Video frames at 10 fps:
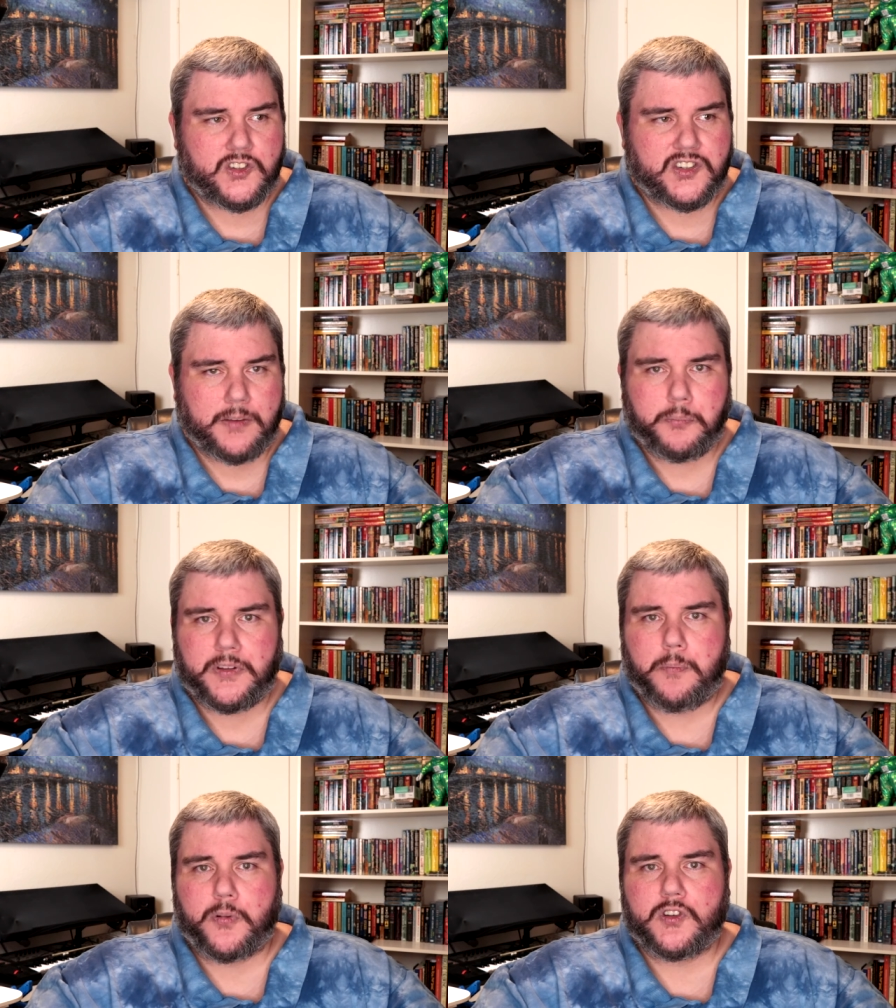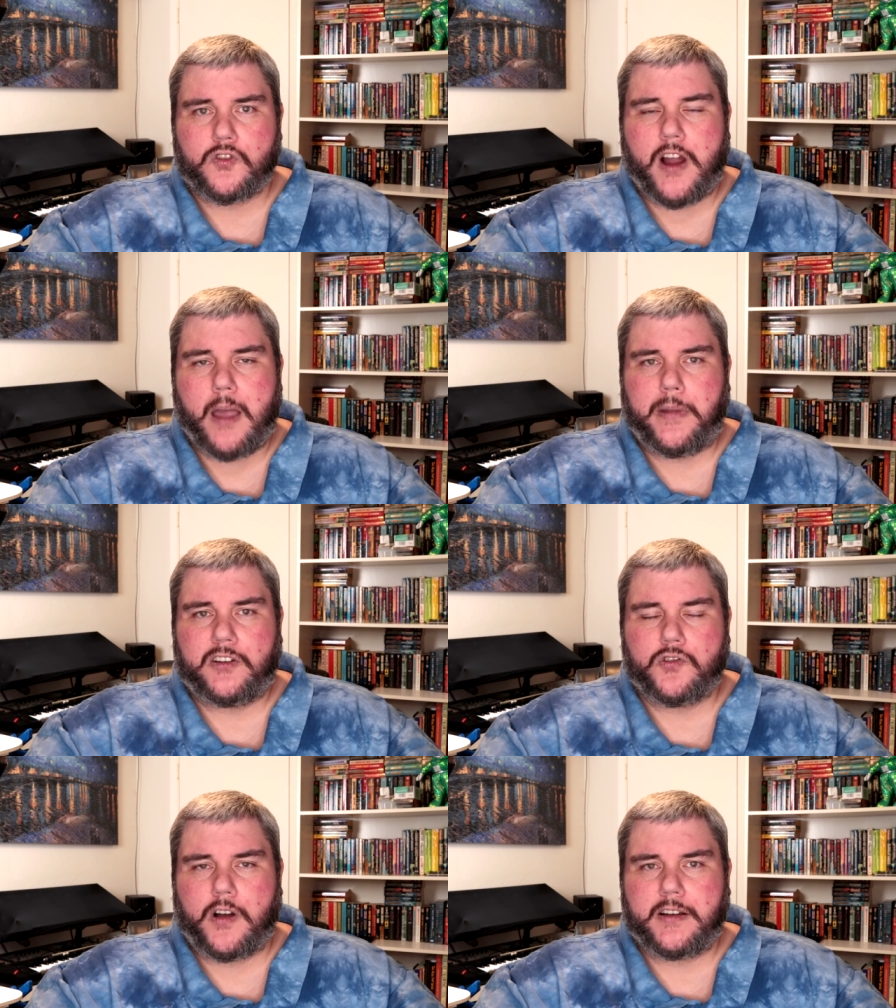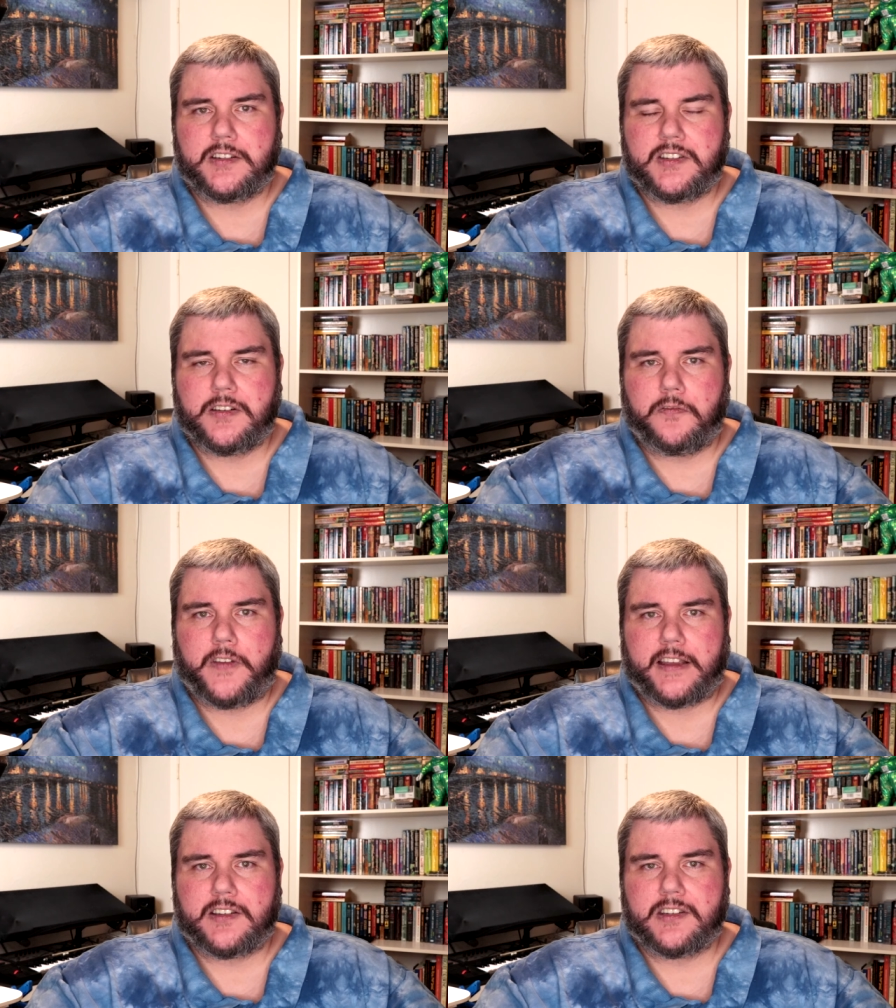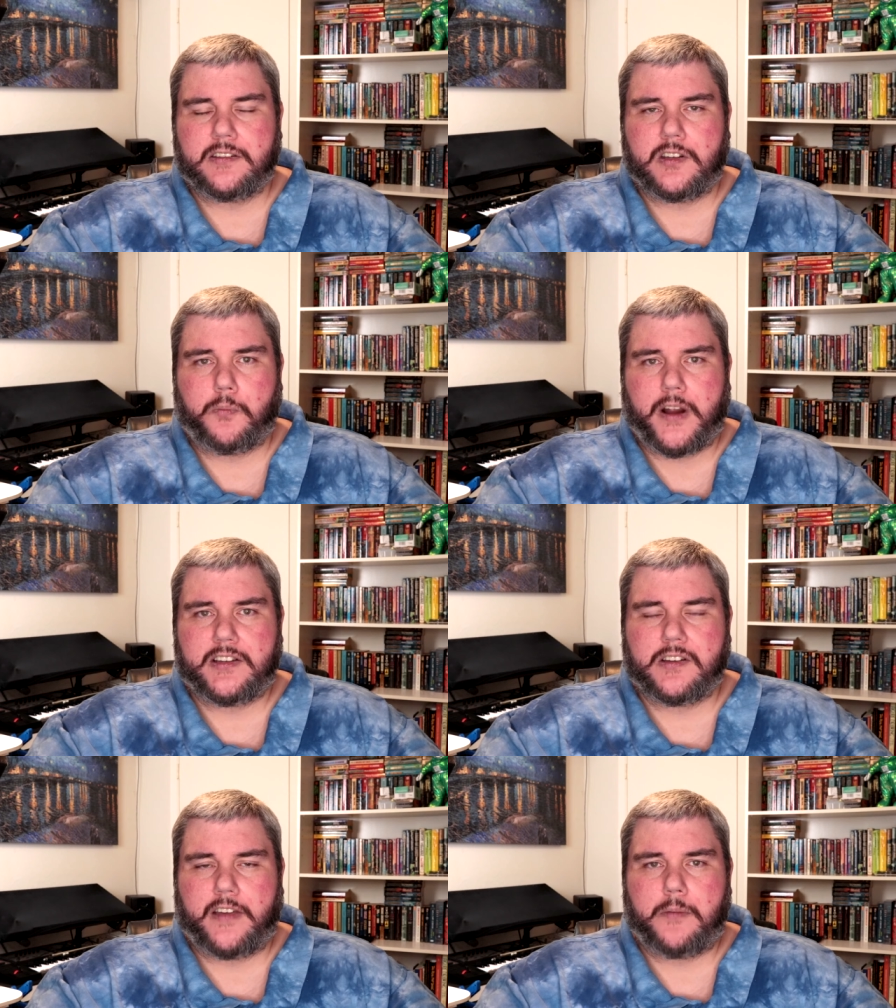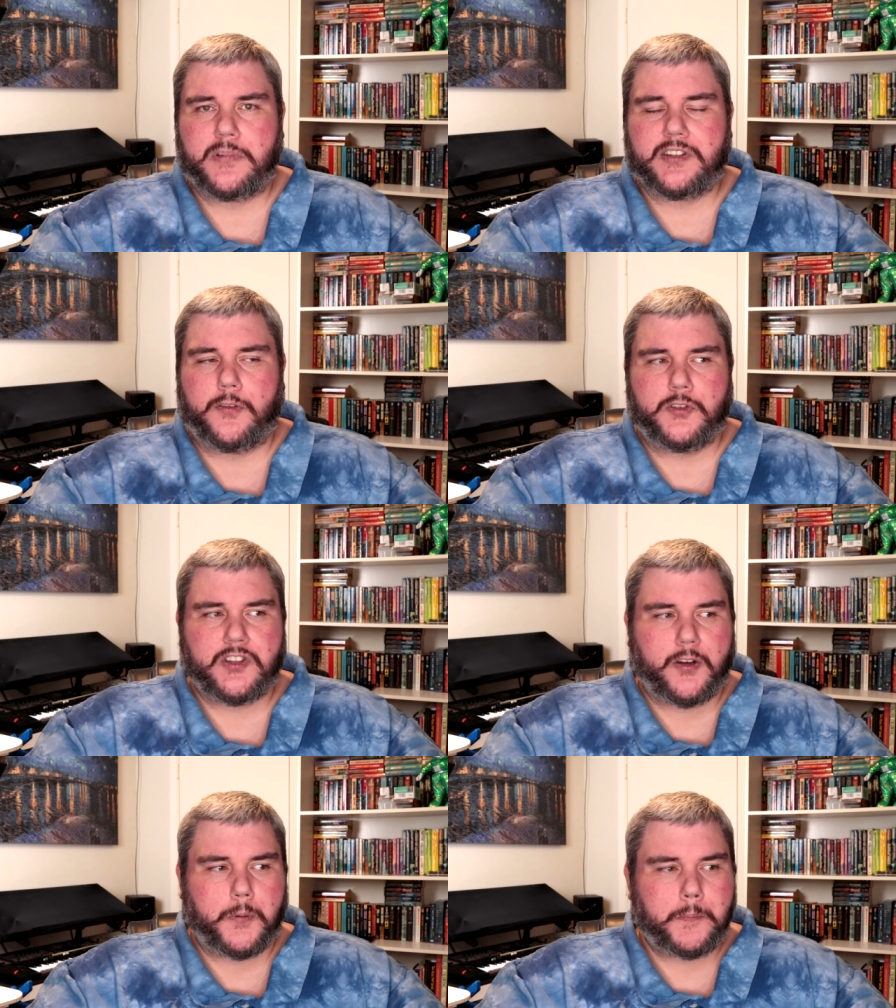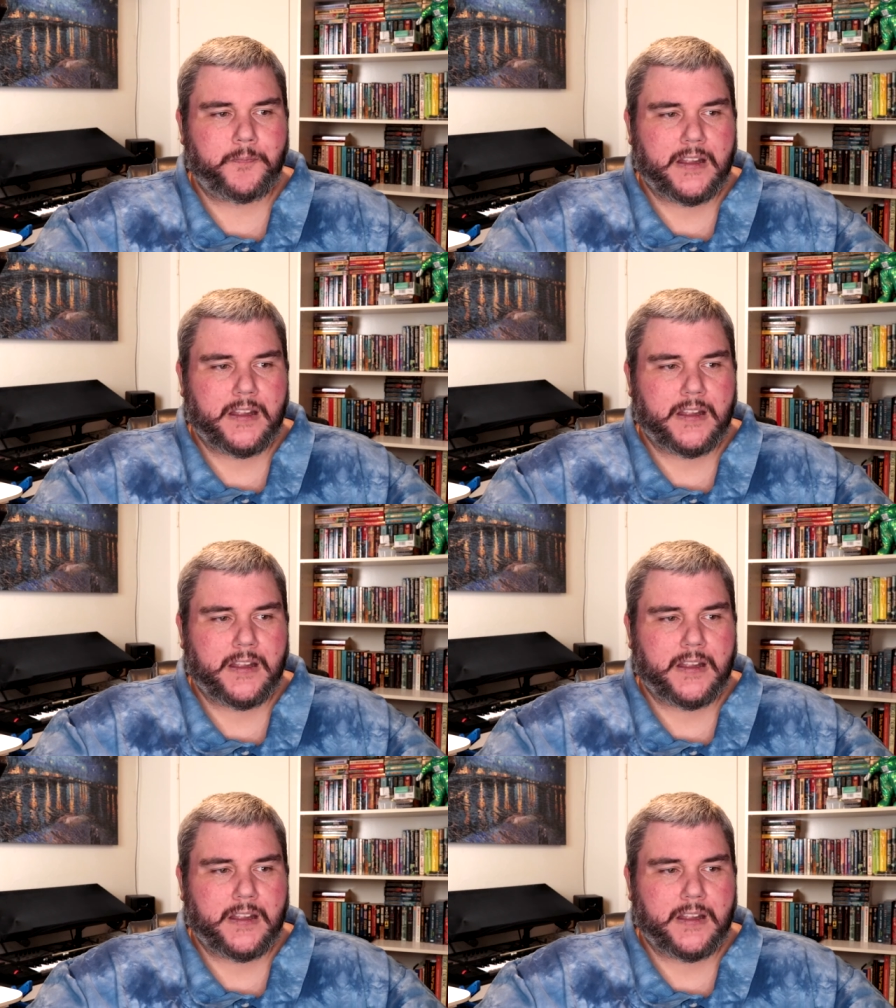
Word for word: simply prescribing drugs to fix depressive episodes, though,